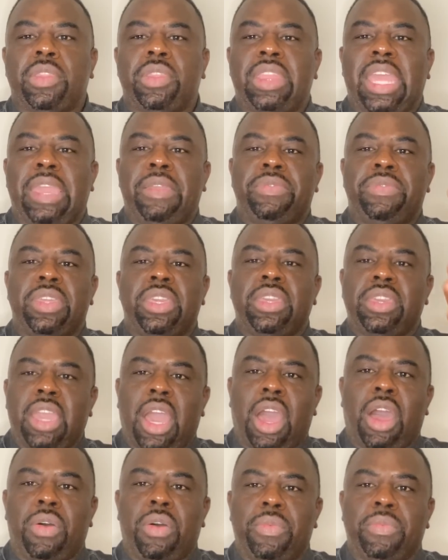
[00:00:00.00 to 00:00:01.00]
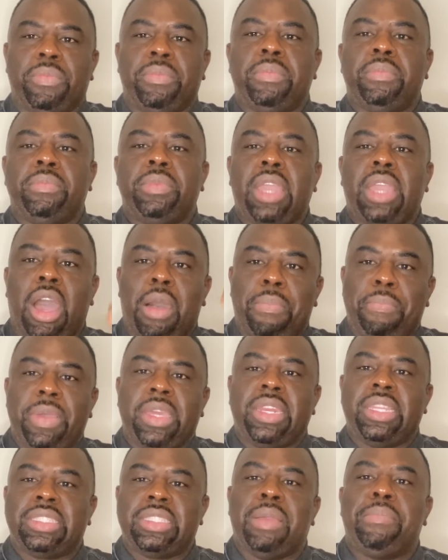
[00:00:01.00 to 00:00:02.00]
Like, y'all
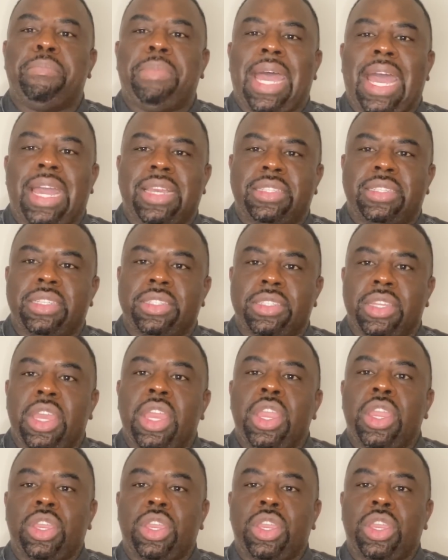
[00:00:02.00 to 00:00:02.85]
put us in boxes.